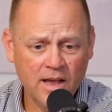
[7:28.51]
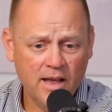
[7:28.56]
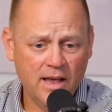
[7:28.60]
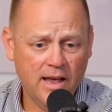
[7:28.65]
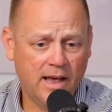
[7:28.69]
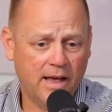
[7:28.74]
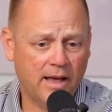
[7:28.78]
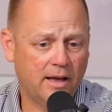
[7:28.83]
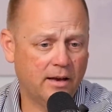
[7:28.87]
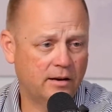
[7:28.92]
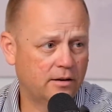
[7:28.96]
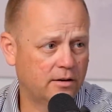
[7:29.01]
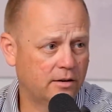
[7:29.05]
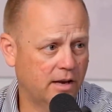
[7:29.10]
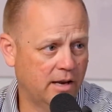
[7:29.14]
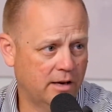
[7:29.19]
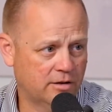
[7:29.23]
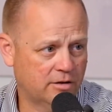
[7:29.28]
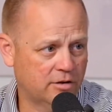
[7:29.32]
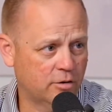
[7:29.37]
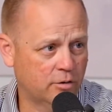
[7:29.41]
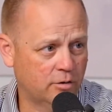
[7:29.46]
and
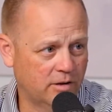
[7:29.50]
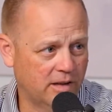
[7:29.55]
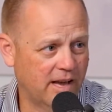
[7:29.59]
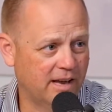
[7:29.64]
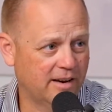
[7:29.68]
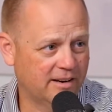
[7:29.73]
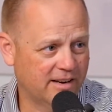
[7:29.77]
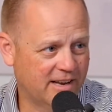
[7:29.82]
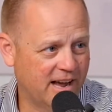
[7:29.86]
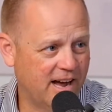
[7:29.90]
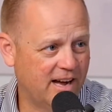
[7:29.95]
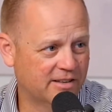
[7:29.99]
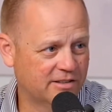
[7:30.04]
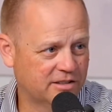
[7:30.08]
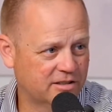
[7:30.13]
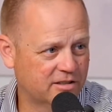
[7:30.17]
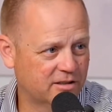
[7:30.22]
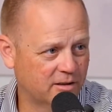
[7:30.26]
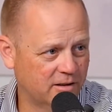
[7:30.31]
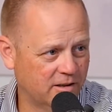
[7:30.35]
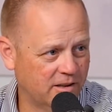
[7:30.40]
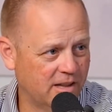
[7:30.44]
to let
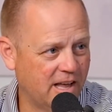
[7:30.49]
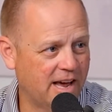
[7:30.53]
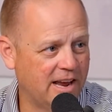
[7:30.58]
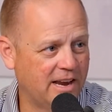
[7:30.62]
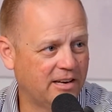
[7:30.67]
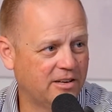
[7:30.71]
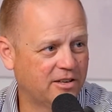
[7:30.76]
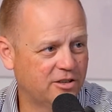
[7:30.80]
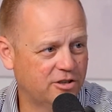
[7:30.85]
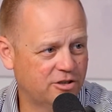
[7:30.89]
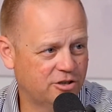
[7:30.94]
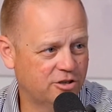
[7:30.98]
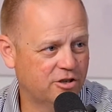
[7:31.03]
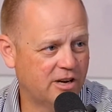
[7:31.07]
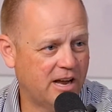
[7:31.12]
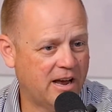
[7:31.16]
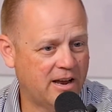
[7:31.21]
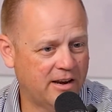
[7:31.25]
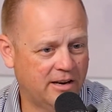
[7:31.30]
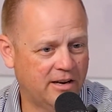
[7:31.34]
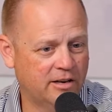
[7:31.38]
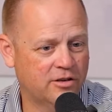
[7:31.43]
God's light
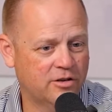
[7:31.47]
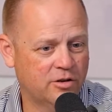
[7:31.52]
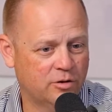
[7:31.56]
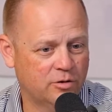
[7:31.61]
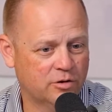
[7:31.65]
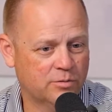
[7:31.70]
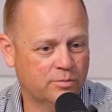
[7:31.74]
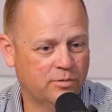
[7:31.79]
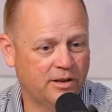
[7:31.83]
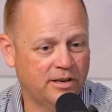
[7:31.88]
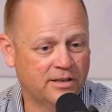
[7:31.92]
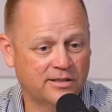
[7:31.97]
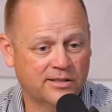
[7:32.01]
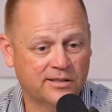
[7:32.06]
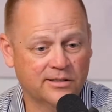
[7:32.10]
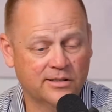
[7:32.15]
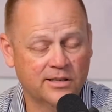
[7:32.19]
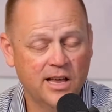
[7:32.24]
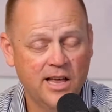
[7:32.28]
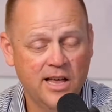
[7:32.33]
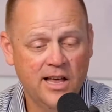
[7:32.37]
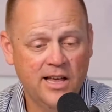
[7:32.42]
shine into those
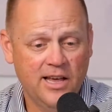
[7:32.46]
places.